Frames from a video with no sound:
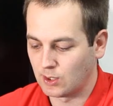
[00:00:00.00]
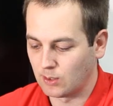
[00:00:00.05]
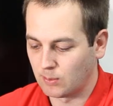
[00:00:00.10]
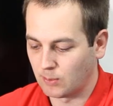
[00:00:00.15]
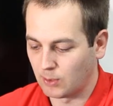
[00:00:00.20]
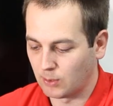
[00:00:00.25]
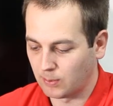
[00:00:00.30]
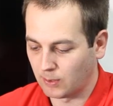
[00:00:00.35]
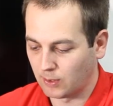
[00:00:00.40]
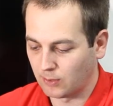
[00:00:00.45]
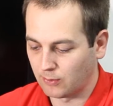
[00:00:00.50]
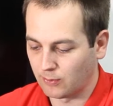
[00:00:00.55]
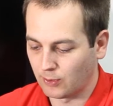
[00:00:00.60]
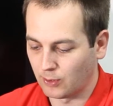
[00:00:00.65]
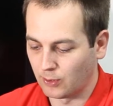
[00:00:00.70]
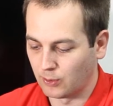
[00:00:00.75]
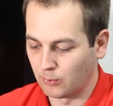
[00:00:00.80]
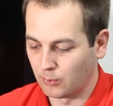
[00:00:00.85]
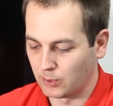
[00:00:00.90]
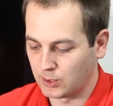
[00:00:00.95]
to your mobile
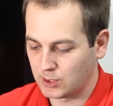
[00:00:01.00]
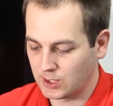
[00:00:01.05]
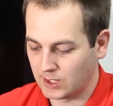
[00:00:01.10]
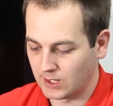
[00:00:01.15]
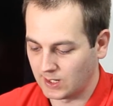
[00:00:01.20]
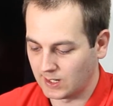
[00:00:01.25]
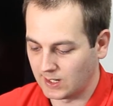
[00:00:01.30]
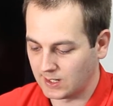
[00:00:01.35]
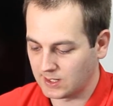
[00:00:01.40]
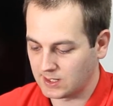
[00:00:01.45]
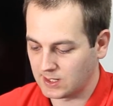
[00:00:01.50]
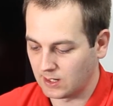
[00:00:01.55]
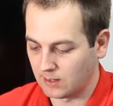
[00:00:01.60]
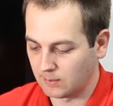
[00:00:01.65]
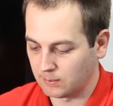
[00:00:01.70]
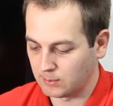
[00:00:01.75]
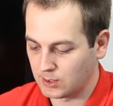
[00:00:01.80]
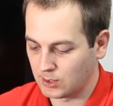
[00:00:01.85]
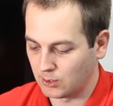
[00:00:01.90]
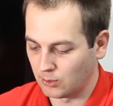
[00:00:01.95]
phone, which connects
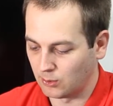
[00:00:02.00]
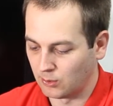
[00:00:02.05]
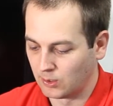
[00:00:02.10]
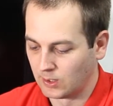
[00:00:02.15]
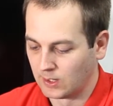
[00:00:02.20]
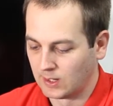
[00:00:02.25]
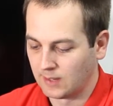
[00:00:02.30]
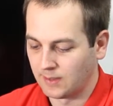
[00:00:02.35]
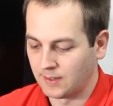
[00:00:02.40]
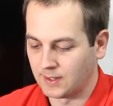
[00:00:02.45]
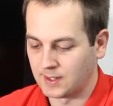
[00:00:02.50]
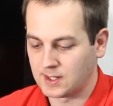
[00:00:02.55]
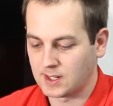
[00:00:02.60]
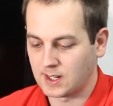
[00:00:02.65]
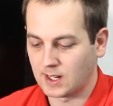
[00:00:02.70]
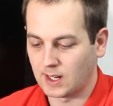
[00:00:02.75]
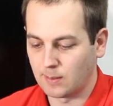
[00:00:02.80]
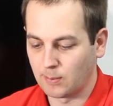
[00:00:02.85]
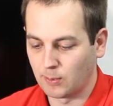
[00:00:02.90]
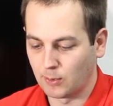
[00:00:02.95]
up to this
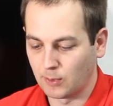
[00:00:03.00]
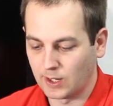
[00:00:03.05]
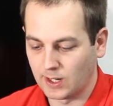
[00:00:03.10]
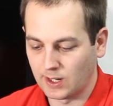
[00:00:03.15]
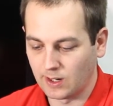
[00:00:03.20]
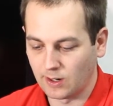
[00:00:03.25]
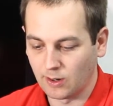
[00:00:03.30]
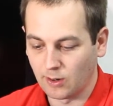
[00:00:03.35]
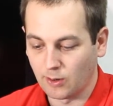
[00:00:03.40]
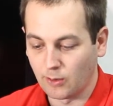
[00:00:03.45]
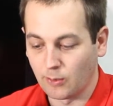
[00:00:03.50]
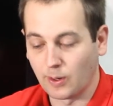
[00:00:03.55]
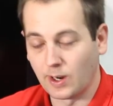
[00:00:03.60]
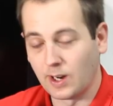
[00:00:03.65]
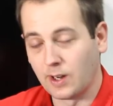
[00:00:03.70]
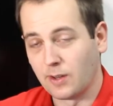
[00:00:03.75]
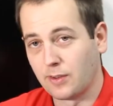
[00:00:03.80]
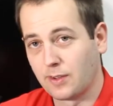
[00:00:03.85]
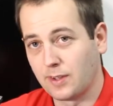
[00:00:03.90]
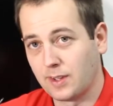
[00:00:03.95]
cable here
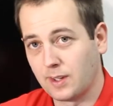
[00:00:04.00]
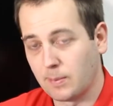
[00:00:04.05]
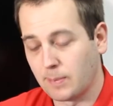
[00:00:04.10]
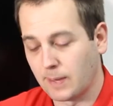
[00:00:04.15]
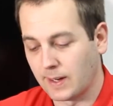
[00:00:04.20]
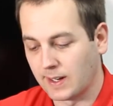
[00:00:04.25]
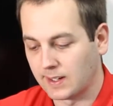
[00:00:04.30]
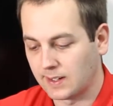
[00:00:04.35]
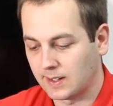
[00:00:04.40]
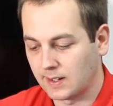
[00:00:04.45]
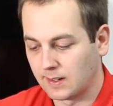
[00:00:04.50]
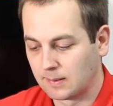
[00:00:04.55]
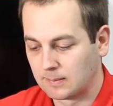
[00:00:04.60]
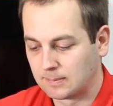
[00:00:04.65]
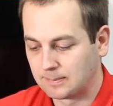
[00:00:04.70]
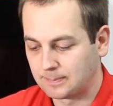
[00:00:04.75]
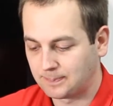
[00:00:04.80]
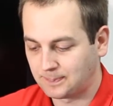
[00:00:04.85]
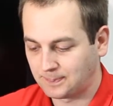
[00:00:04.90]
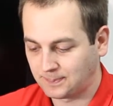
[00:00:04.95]
around the back.
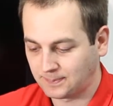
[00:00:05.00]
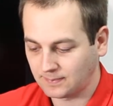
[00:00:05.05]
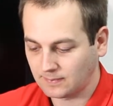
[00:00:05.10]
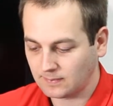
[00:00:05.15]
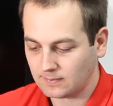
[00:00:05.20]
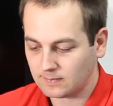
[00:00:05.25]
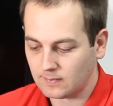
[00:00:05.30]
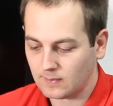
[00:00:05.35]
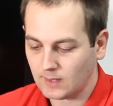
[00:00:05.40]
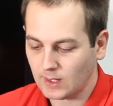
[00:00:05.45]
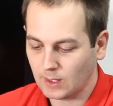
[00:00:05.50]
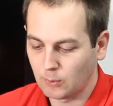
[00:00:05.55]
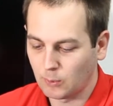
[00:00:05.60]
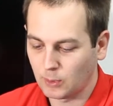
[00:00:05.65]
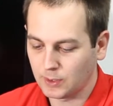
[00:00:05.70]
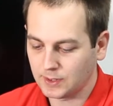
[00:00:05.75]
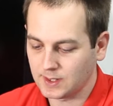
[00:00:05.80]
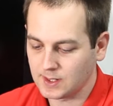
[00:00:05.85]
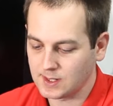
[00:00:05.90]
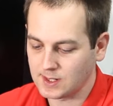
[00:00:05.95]

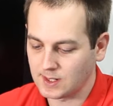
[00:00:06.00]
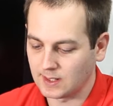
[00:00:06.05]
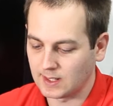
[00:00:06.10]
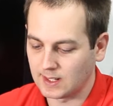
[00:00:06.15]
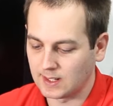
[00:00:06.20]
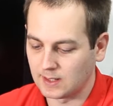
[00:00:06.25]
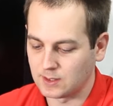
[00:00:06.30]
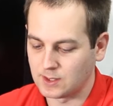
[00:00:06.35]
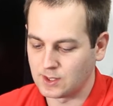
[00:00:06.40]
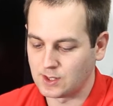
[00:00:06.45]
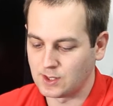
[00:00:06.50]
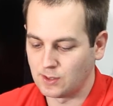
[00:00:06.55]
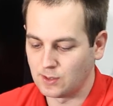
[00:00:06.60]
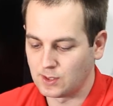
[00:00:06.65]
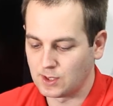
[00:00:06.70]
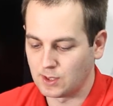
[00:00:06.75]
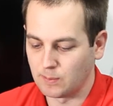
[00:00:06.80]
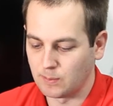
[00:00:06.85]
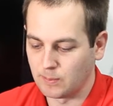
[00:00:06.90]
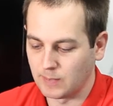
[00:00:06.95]
What this allows is you
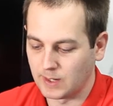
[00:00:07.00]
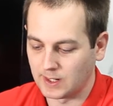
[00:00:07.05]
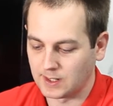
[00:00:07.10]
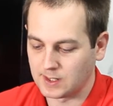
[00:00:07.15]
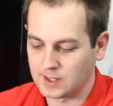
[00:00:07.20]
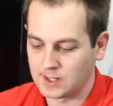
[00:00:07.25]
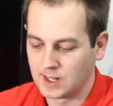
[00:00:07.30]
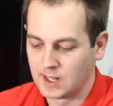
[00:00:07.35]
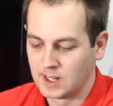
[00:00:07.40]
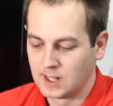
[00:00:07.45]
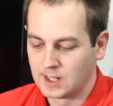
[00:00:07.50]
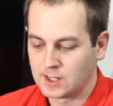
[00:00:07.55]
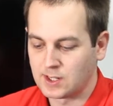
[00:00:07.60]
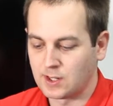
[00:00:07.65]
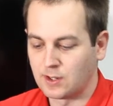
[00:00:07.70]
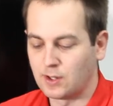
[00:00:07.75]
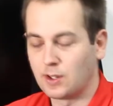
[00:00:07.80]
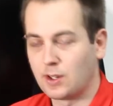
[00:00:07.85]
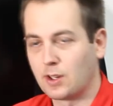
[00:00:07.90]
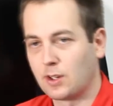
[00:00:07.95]
to mix.
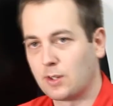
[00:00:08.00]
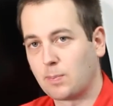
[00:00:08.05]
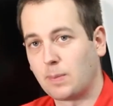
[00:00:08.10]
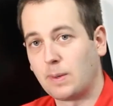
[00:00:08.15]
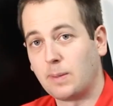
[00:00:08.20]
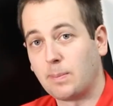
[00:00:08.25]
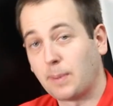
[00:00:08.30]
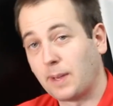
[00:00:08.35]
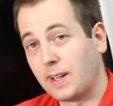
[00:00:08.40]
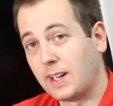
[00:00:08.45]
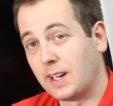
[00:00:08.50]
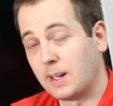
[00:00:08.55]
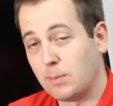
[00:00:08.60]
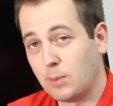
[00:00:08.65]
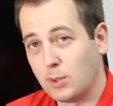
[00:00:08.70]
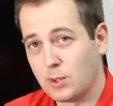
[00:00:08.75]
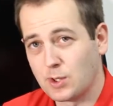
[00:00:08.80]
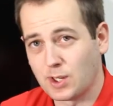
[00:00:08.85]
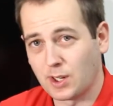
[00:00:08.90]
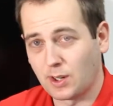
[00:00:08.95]
So you could be playing
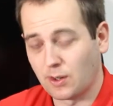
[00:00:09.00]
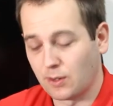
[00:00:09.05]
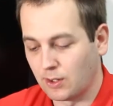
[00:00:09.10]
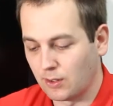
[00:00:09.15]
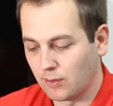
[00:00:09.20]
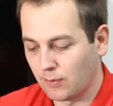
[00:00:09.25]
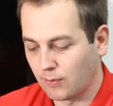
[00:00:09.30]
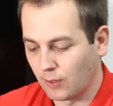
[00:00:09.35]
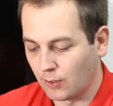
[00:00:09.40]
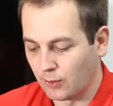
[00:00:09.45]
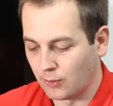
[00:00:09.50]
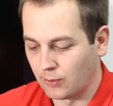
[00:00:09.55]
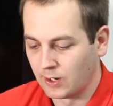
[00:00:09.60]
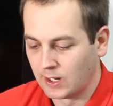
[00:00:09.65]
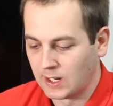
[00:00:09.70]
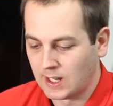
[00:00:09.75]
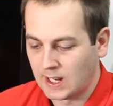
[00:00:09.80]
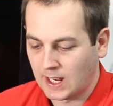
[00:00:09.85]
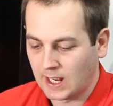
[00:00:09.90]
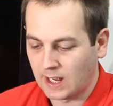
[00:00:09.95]
music on your phone,
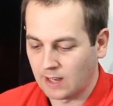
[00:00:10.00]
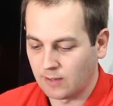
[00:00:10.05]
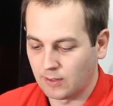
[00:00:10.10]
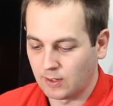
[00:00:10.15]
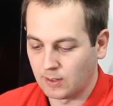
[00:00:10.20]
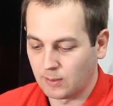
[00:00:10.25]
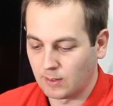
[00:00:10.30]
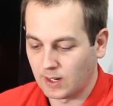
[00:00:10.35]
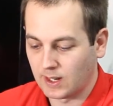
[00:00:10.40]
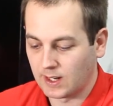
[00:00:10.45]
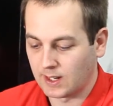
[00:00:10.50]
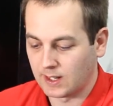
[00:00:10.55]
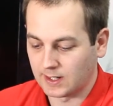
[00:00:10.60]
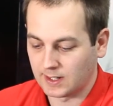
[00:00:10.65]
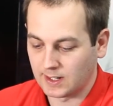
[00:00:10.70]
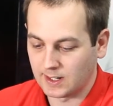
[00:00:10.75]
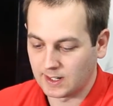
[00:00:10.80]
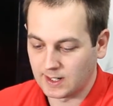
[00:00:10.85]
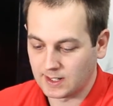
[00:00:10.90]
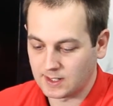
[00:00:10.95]
have it
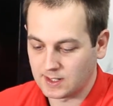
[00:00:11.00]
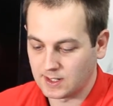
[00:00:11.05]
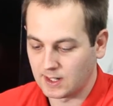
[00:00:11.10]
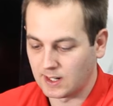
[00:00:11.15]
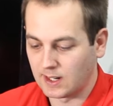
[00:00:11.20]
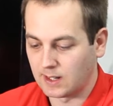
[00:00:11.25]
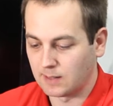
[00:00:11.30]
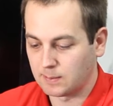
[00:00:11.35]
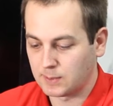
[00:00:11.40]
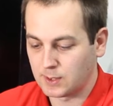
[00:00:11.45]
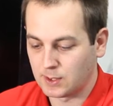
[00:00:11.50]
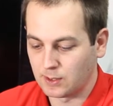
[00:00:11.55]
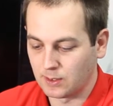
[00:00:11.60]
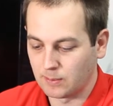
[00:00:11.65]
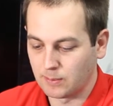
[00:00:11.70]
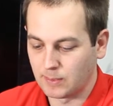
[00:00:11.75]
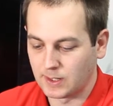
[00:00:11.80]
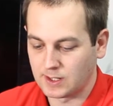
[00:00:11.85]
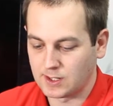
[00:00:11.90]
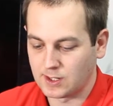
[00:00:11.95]
connected up to
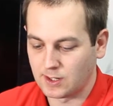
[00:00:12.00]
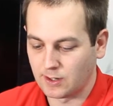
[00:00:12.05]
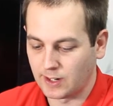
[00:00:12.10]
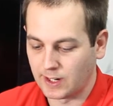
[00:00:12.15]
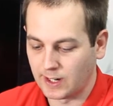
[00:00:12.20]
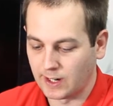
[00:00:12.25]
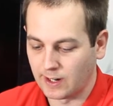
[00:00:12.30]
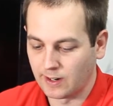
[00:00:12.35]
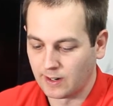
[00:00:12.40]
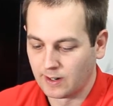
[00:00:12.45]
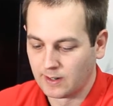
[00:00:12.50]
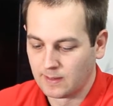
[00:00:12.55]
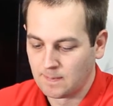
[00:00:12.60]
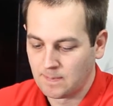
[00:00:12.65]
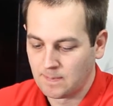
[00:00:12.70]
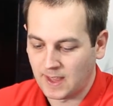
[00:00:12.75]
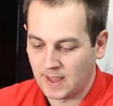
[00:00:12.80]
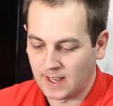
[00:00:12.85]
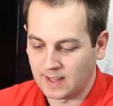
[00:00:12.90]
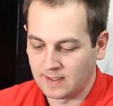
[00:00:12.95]
the mixer here,
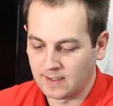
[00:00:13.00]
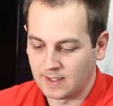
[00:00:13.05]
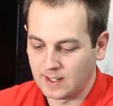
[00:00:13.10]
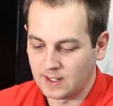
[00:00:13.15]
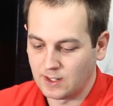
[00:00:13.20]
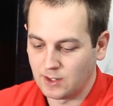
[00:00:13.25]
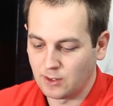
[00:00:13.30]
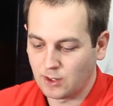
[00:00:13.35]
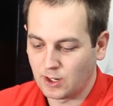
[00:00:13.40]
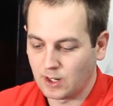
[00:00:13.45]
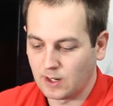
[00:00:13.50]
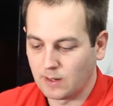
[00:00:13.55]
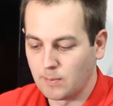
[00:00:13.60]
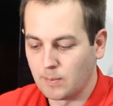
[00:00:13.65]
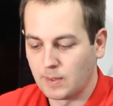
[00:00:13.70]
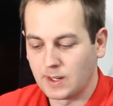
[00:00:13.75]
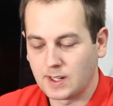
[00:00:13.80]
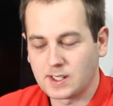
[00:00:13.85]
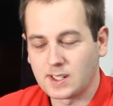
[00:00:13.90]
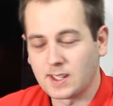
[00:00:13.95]
and then you can
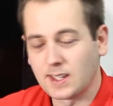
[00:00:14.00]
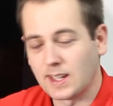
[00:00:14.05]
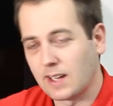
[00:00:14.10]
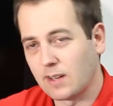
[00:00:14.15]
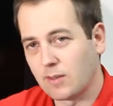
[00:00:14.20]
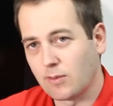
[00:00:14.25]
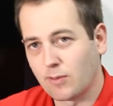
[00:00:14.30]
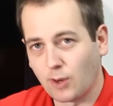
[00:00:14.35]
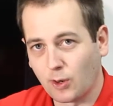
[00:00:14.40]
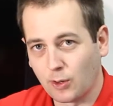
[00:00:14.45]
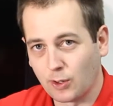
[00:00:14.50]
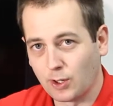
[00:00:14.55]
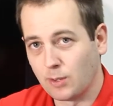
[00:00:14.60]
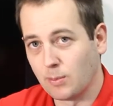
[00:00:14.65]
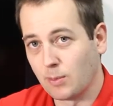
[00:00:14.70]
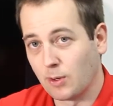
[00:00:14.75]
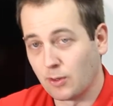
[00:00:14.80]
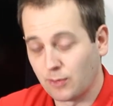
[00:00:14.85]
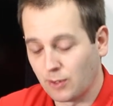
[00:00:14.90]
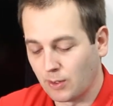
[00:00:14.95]
mix that
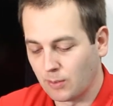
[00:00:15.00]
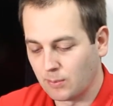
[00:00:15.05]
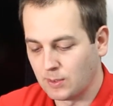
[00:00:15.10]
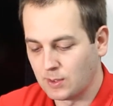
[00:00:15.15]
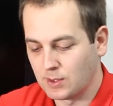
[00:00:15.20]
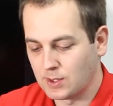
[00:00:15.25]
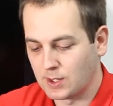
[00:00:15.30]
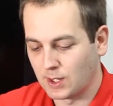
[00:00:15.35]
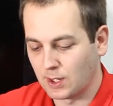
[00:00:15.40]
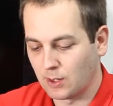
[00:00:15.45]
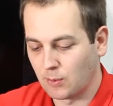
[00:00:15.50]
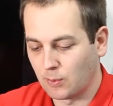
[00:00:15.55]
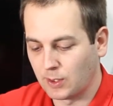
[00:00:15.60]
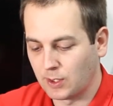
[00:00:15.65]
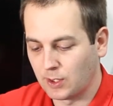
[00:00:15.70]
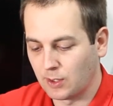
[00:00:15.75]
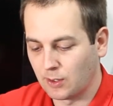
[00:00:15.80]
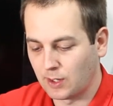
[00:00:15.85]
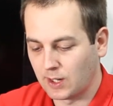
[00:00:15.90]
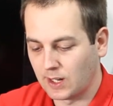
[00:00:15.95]
volume of your music
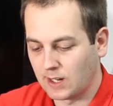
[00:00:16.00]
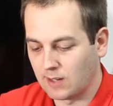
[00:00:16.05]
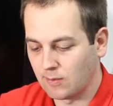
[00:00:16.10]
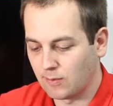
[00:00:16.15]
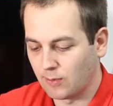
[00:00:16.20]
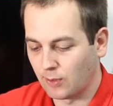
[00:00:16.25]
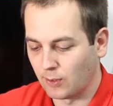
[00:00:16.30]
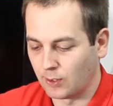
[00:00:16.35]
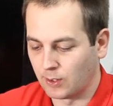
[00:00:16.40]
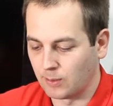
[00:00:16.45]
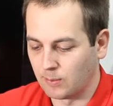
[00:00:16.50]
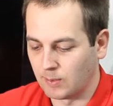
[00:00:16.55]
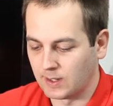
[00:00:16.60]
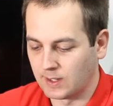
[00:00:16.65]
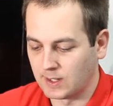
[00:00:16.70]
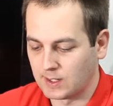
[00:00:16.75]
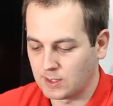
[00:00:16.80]
with your game volume, and